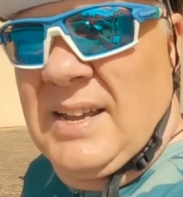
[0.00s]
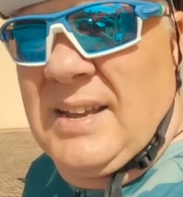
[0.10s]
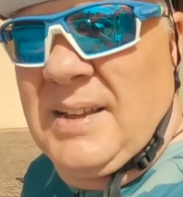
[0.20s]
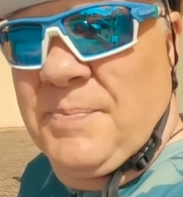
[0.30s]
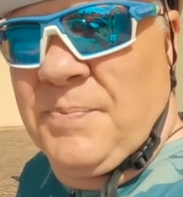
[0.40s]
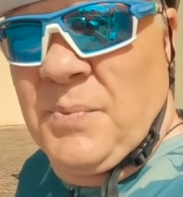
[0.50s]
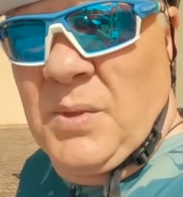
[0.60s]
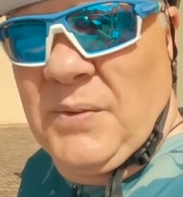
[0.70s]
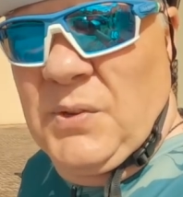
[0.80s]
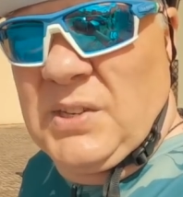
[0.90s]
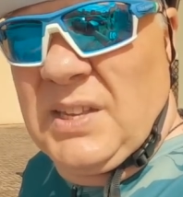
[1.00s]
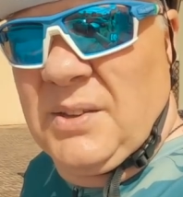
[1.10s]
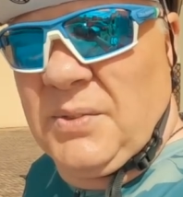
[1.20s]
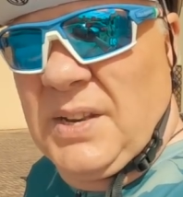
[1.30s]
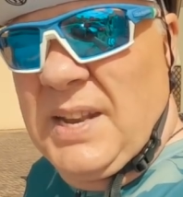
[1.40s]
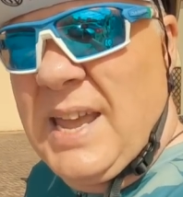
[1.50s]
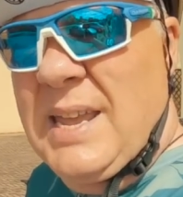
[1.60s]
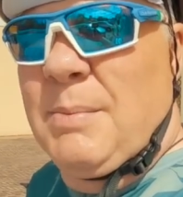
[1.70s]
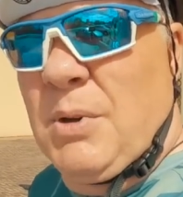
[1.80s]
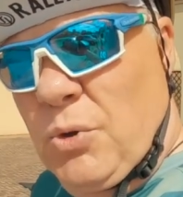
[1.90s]
Um, if you see the, the
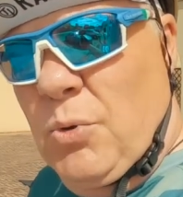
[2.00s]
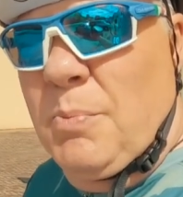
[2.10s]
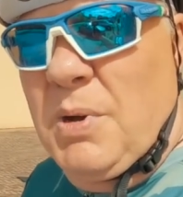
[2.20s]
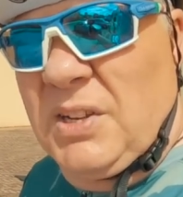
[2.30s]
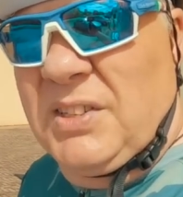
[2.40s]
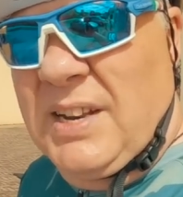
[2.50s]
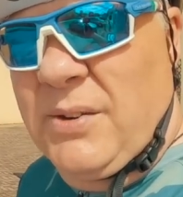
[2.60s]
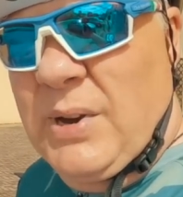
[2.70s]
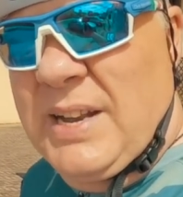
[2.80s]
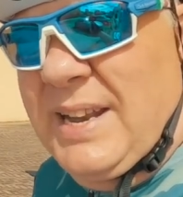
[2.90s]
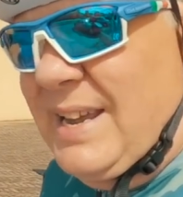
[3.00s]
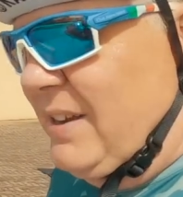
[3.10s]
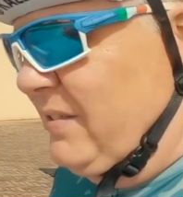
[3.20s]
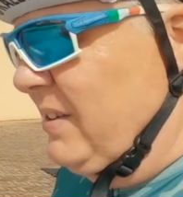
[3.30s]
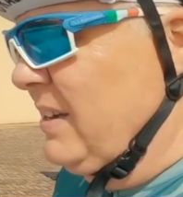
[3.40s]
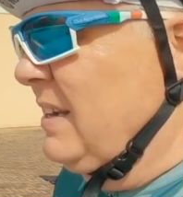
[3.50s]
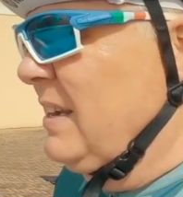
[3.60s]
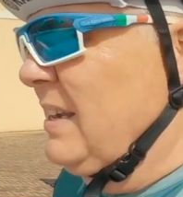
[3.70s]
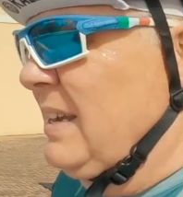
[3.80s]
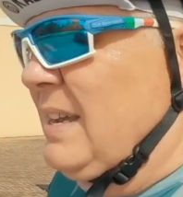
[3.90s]
name Umbertide written down,
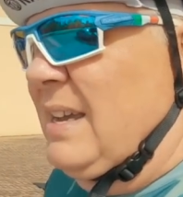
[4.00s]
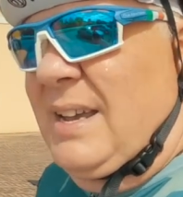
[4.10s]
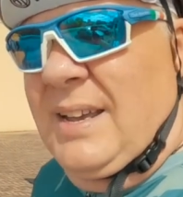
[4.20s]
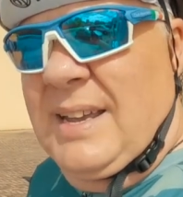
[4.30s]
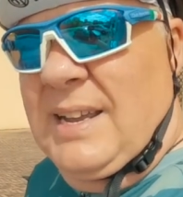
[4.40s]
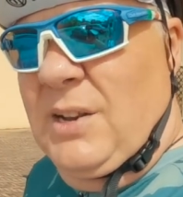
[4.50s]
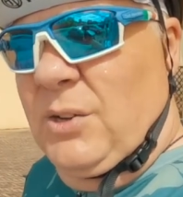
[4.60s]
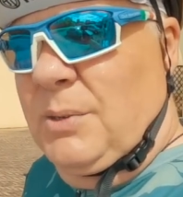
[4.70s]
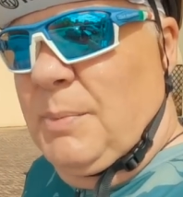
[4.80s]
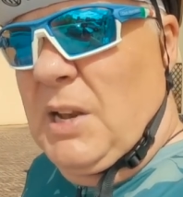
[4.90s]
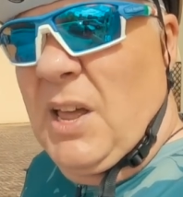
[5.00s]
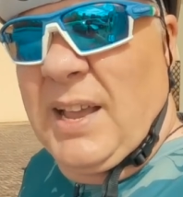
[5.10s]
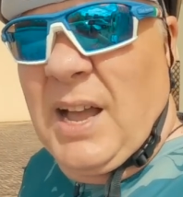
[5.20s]
uh, it looks a bit like